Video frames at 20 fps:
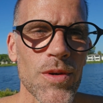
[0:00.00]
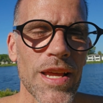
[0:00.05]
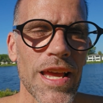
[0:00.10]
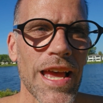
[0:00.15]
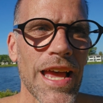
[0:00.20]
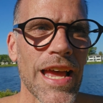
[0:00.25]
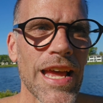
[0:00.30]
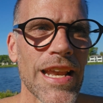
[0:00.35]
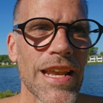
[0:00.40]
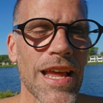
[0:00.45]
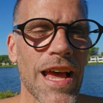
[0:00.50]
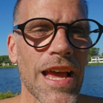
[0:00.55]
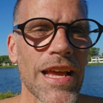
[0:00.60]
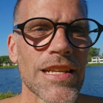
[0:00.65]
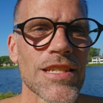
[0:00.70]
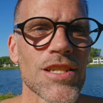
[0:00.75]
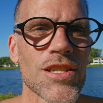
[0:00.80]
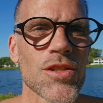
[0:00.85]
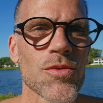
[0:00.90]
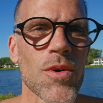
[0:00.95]
And I
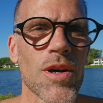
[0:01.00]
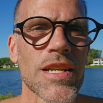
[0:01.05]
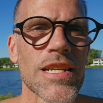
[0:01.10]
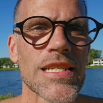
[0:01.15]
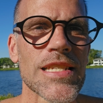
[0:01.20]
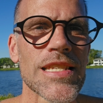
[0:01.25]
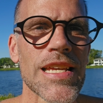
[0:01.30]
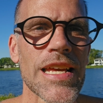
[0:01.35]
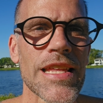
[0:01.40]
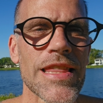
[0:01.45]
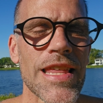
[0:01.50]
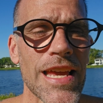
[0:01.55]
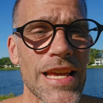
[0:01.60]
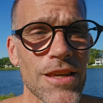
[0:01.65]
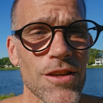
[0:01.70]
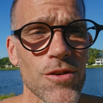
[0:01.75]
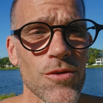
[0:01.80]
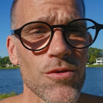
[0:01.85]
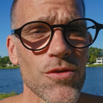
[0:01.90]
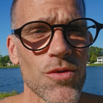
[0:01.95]
just want to say
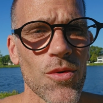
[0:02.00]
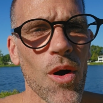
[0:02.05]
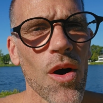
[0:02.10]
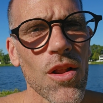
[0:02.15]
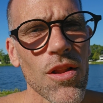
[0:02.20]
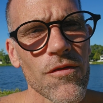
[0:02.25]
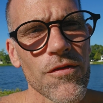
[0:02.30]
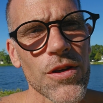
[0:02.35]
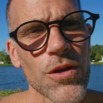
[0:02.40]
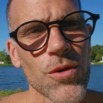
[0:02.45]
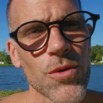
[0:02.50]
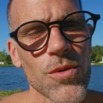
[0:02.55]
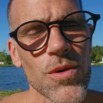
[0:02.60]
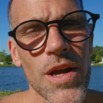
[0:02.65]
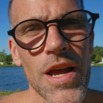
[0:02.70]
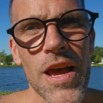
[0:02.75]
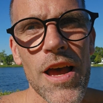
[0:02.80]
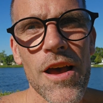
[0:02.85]
thank you to all of you